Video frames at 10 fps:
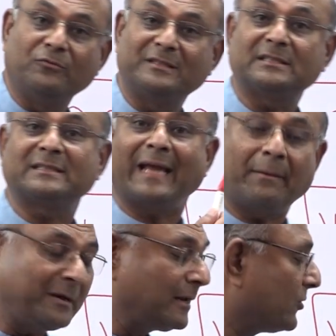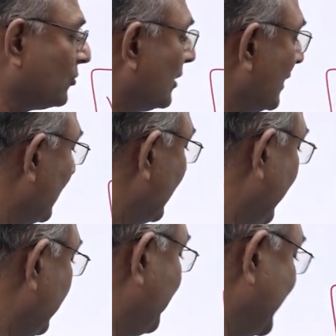which is capital Q,
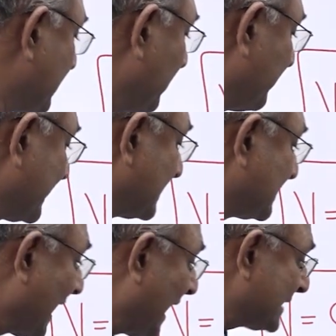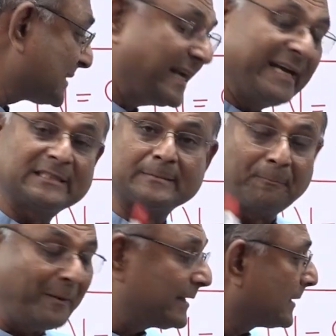right? Please remember the charge gets
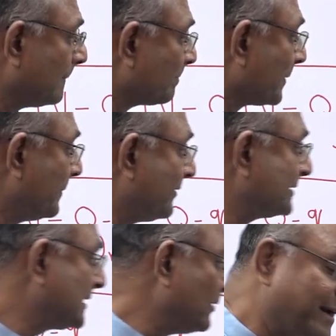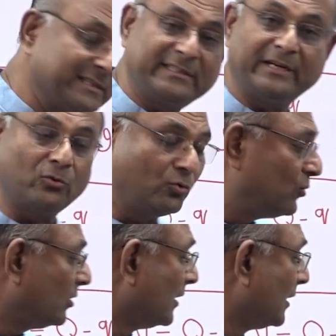split between C1 and
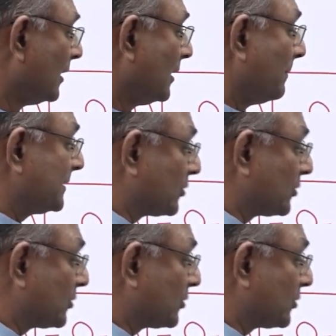C2, but the